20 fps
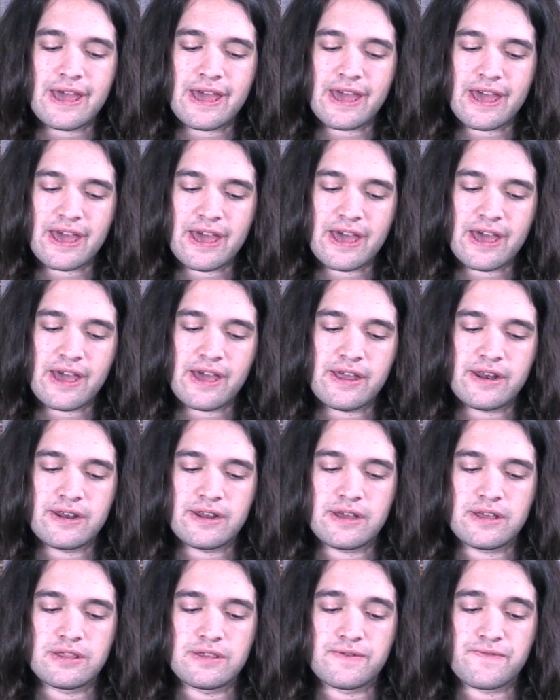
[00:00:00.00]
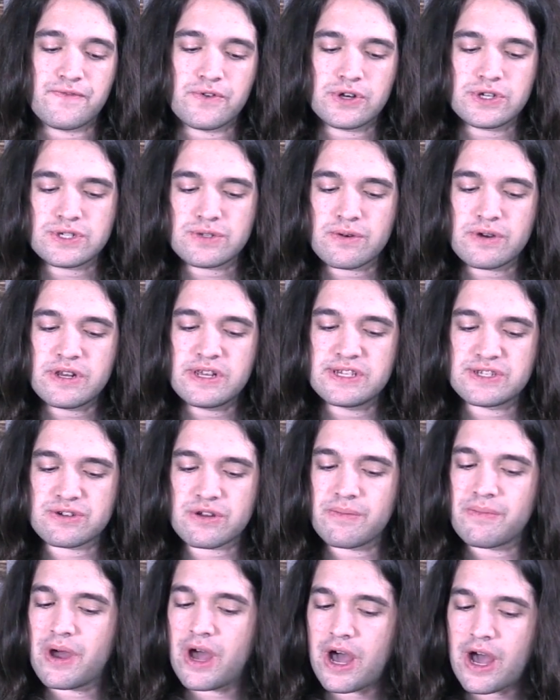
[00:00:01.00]
And the first one is
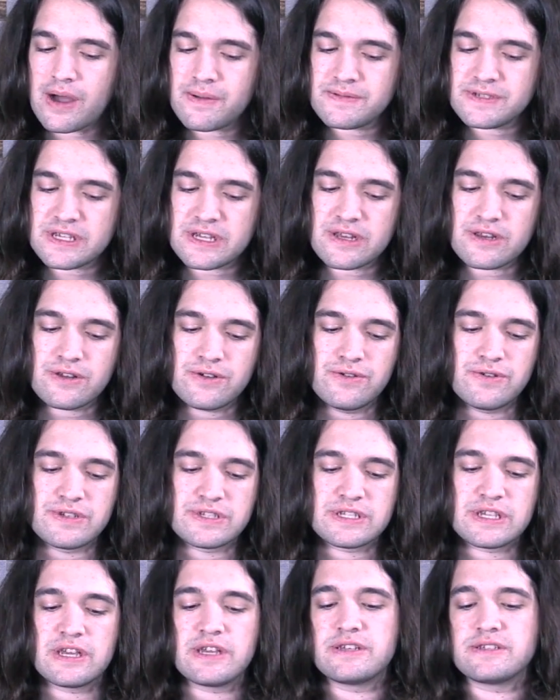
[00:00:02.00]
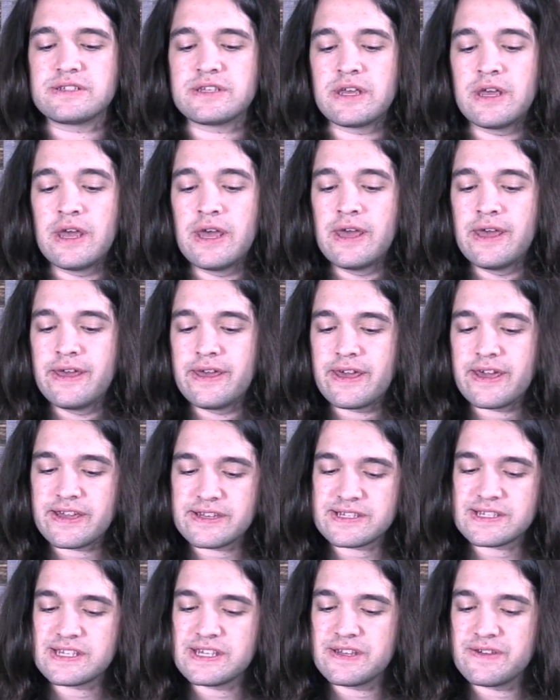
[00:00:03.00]
from Obsen, who says,
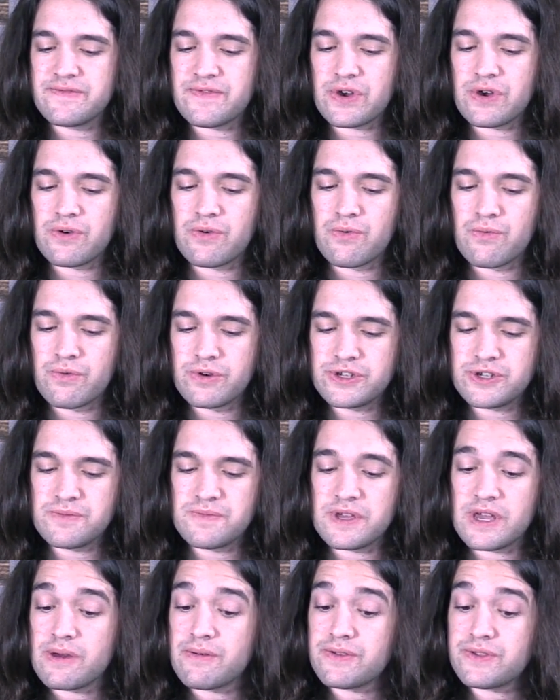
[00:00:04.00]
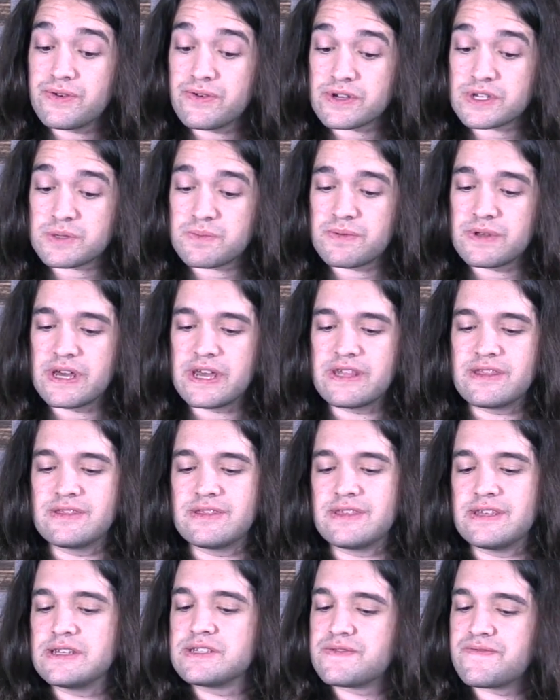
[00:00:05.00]
"Hey Steve, would you be able to
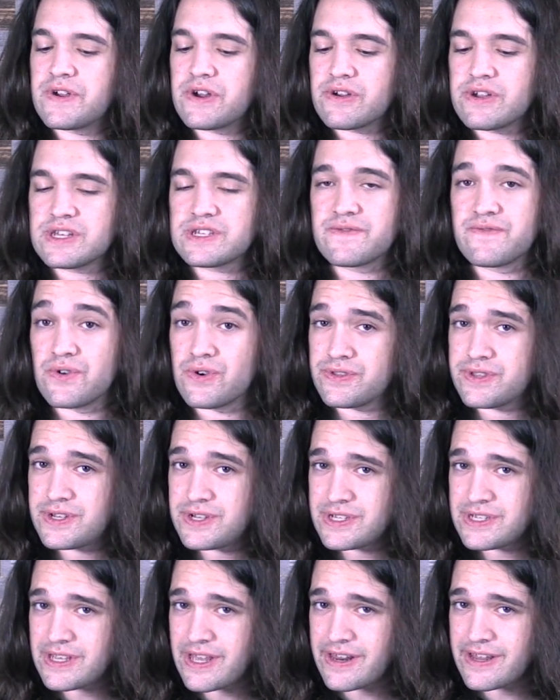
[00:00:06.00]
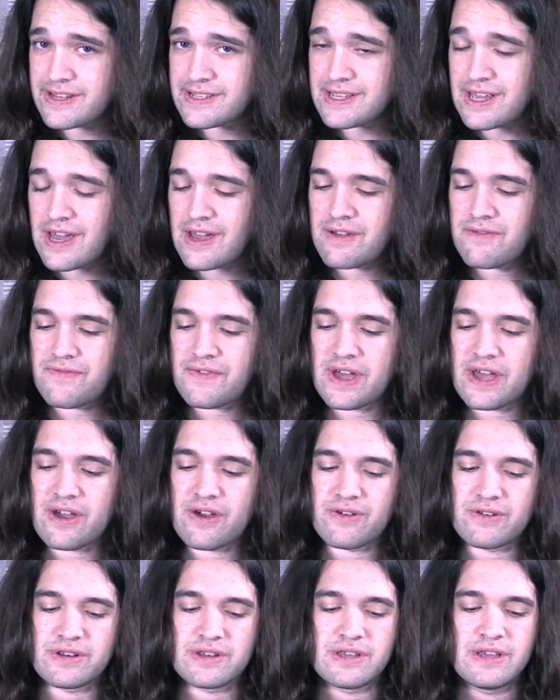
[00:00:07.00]
explain these various voltage settings I
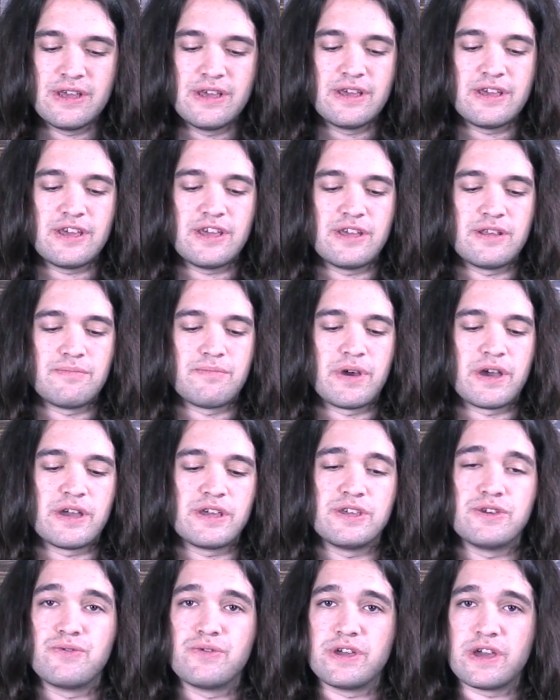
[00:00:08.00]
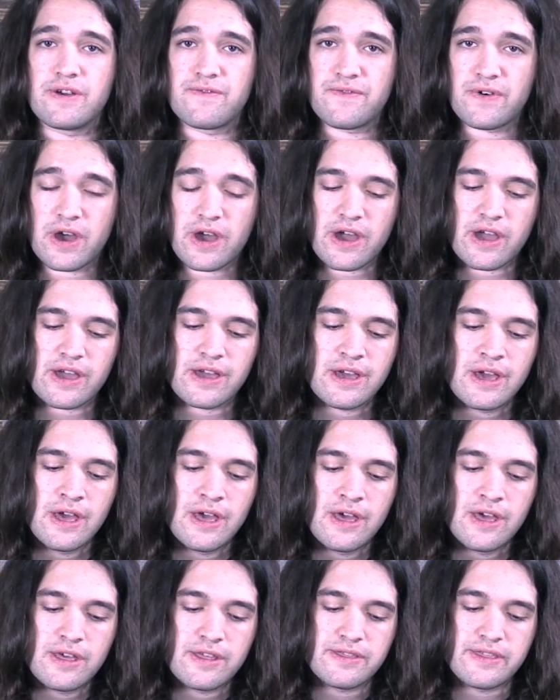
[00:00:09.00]
found in my U E F I?
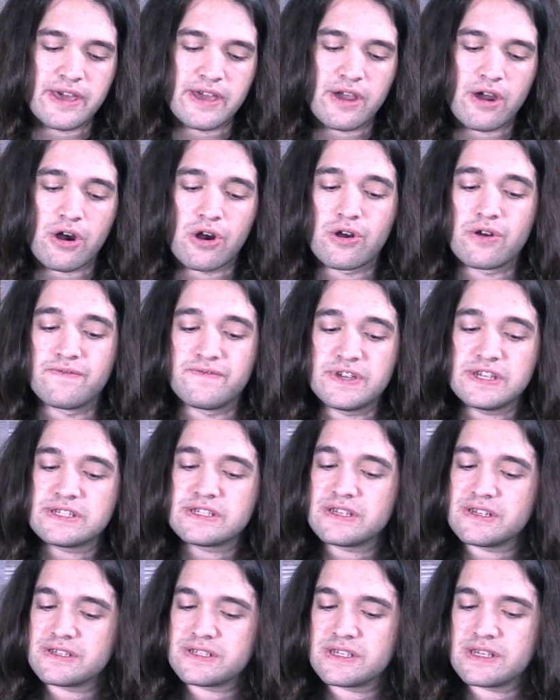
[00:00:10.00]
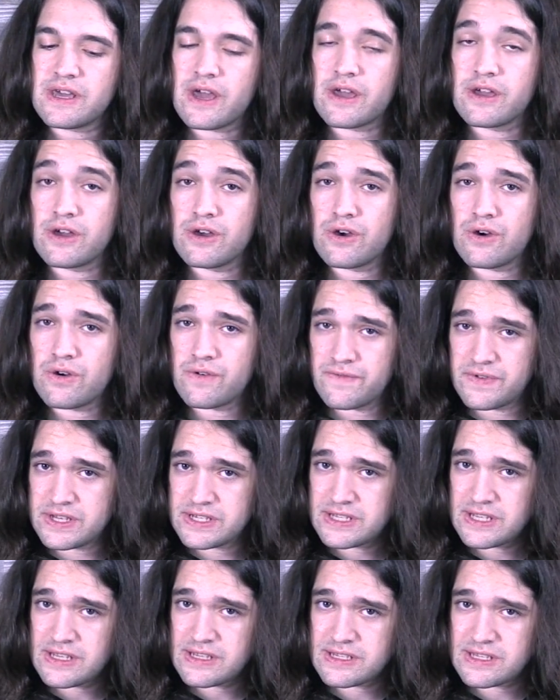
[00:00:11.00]
They are V C C I O,
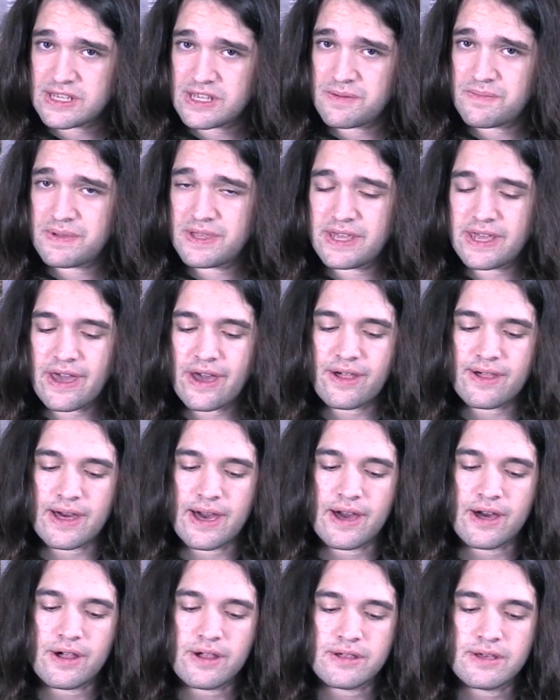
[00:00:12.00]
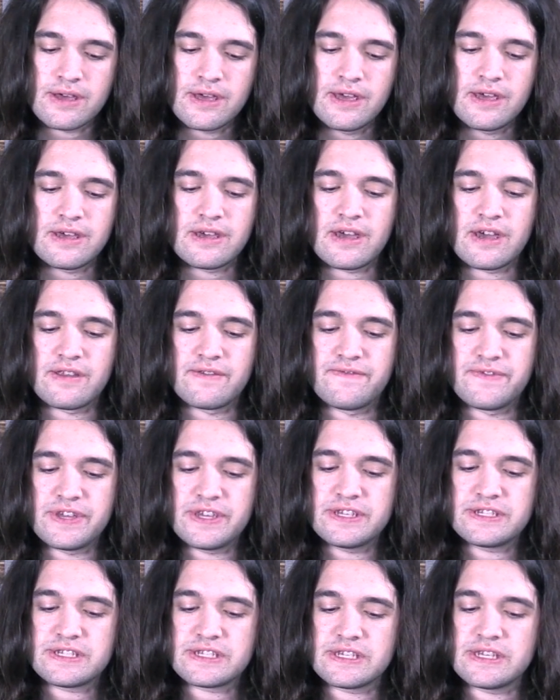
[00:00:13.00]
V C C P L L, and
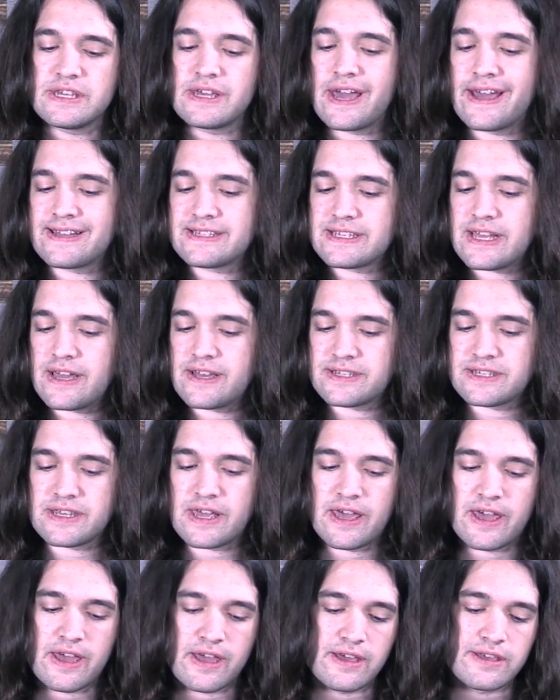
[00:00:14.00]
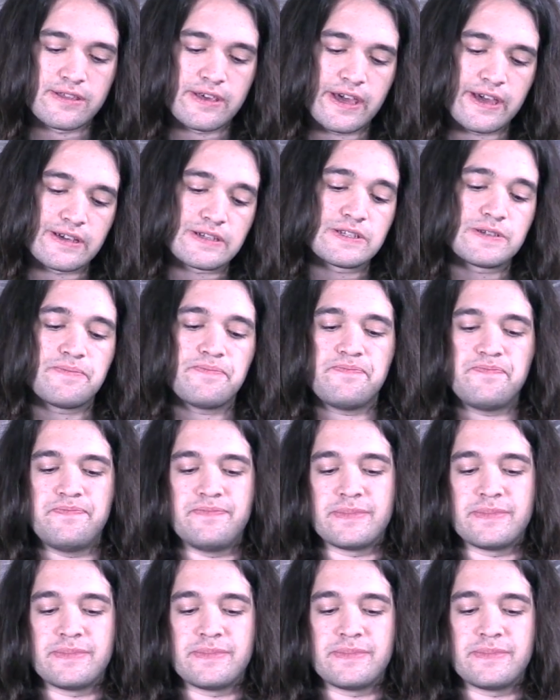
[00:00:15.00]
V C S S A, thanks."